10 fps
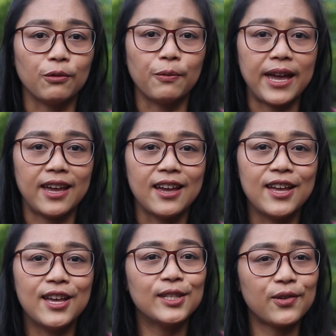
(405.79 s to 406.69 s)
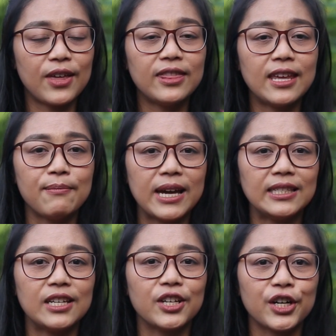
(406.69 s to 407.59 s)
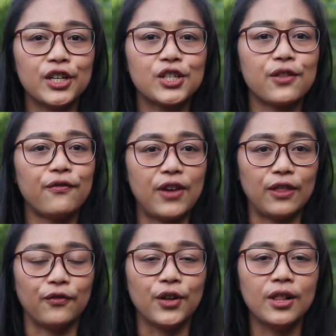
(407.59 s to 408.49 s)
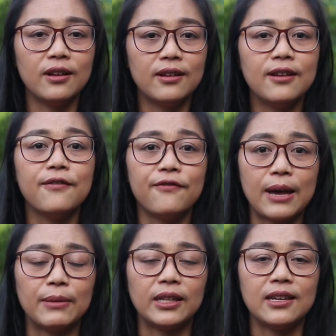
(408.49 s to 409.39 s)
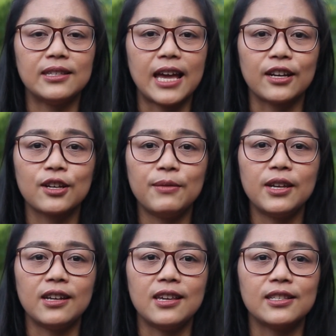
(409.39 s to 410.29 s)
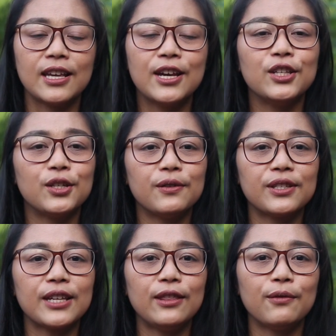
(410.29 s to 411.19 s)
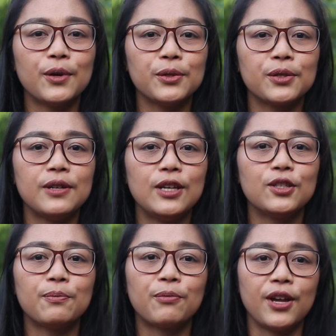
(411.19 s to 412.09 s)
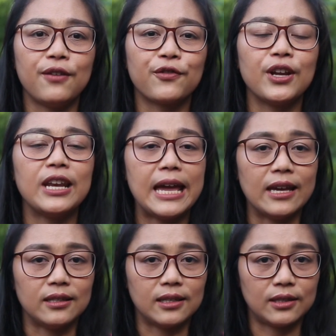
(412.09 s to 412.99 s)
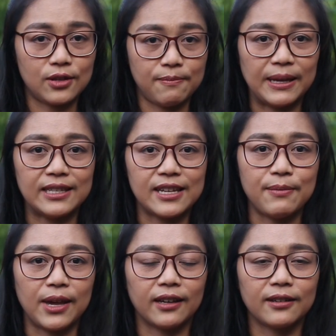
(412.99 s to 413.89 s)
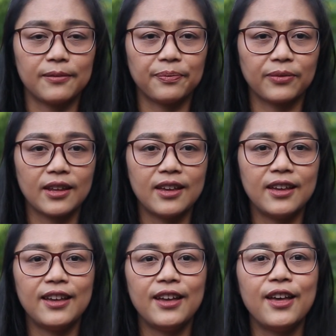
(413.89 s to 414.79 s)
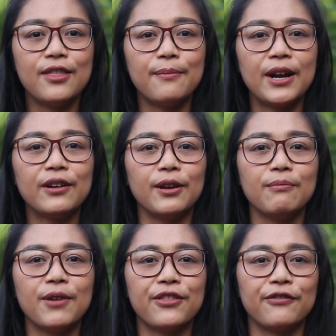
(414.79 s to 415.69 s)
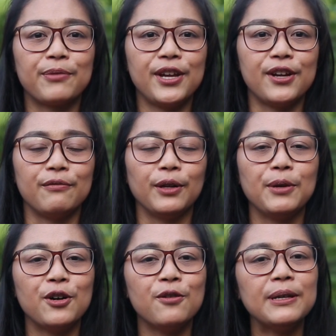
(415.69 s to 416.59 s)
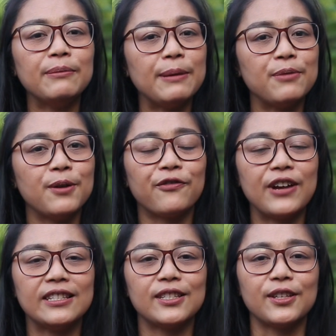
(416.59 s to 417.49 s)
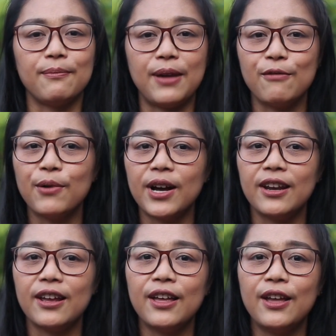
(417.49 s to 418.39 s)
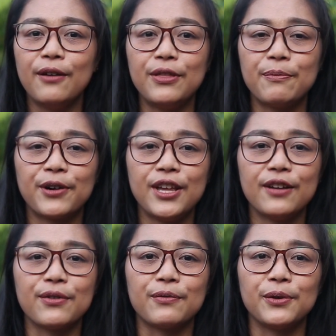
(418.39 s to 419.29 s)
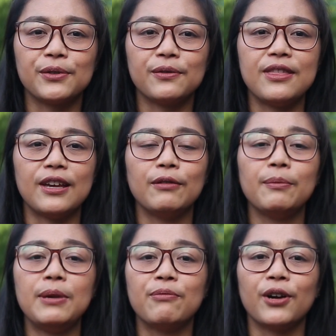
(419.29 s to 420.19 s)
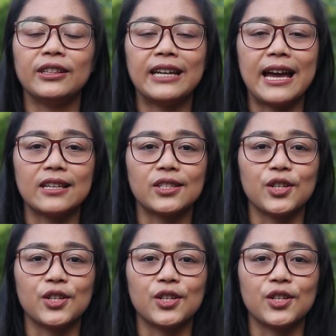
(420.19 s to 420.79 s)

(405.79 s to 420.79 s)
way so that they might encourage the faithful, families, and communities to recite the Rosary to pray for an end to the pandemic. The Marian Month of Prayer will be opened by Pope Francis on May 1 with the praying of the Rosary that will be broadcast